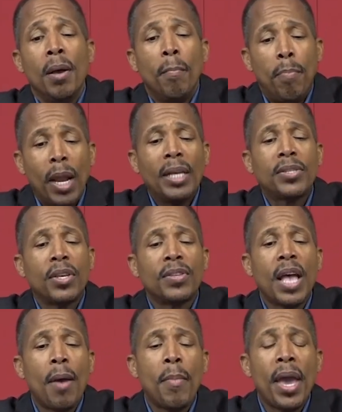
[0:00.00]
Blessed is
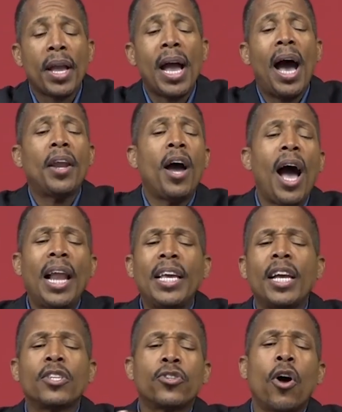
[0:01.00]
that man. God
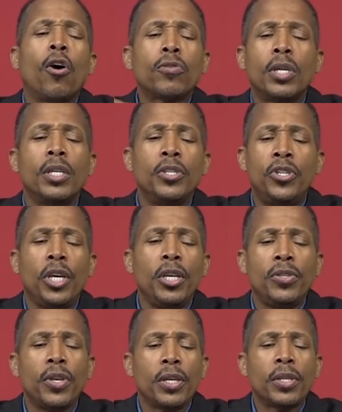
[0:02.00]
highly exalted
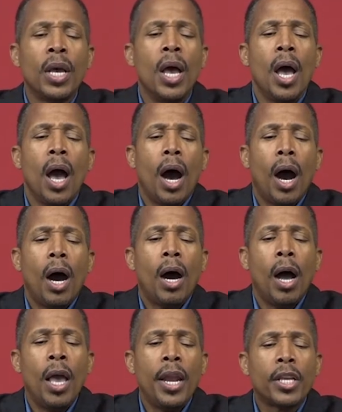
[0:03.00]
Jesus
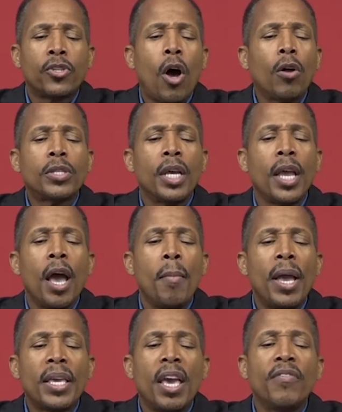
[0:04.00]
uh, and exalted him
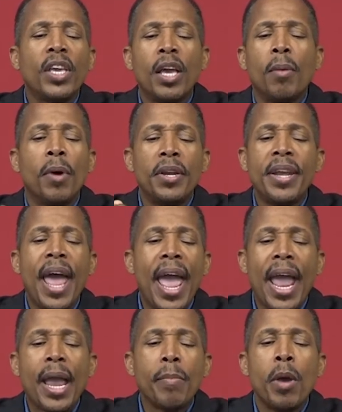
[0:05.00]
and giving him a
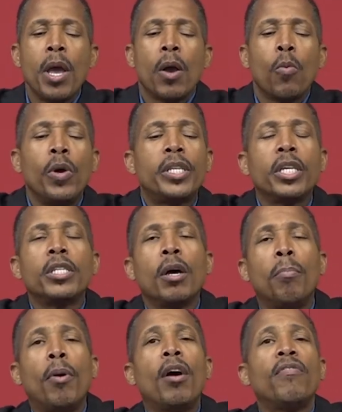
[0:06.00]
name which is
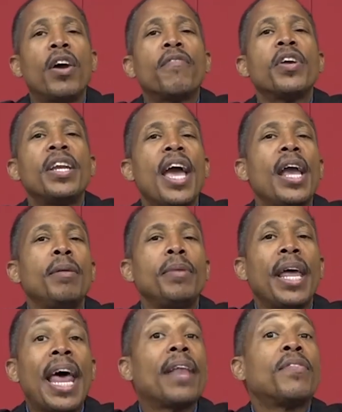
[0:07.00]
above every name,
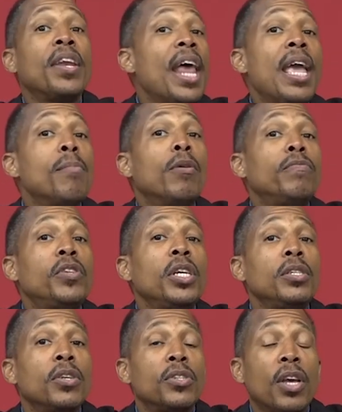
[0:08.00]
that at the name of
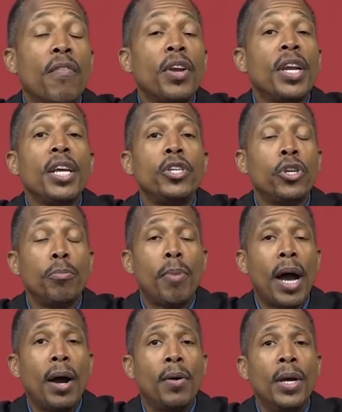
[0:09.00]
Jesus every knee should
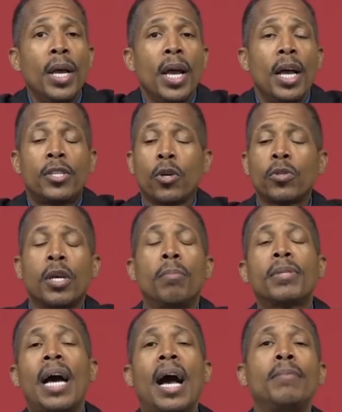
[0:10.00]
bow. And so
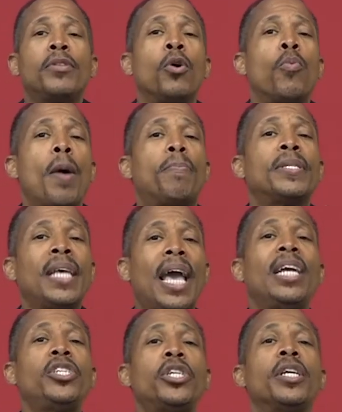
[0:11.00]
sometimes the
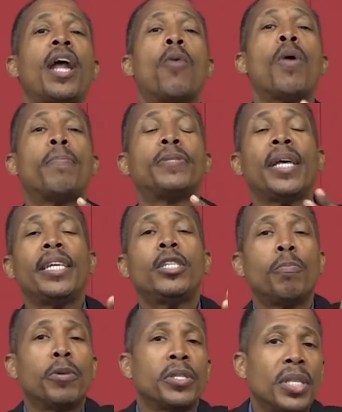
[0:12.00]
reputation, our
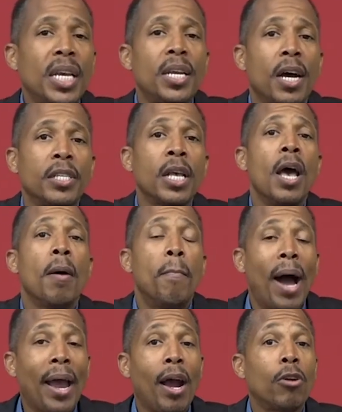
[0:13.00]
reputation precede us
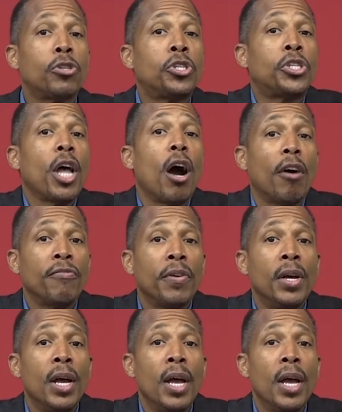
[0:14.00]
by our stuff.